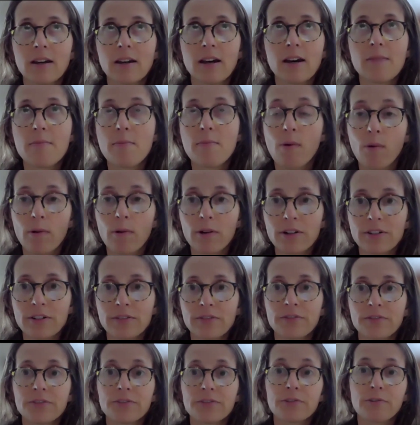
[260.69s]

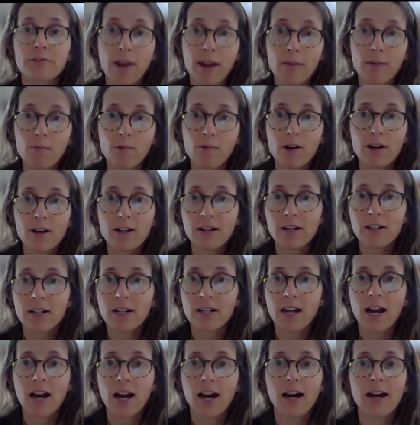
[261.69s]
important framework
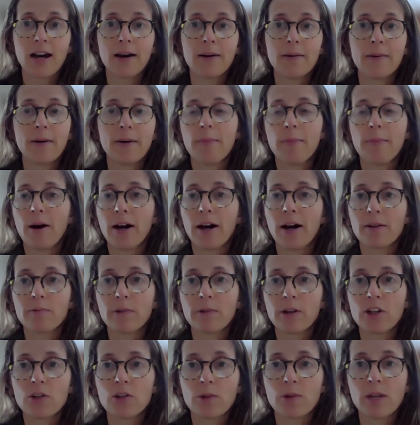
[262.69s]
upon
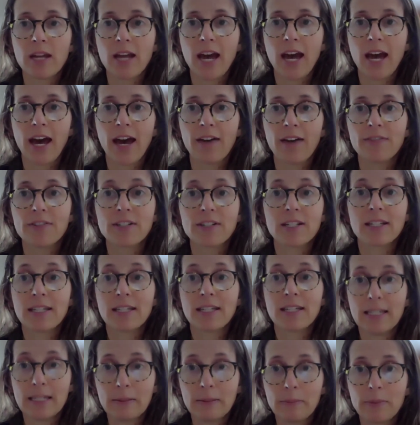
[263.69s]
which we have to
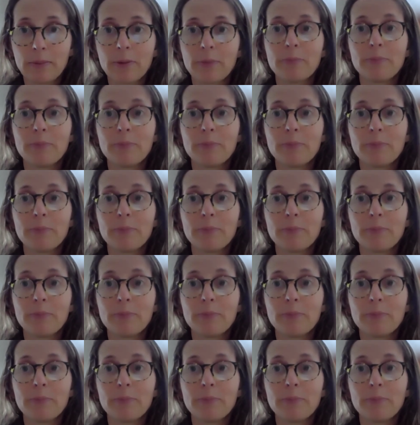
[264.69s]
keep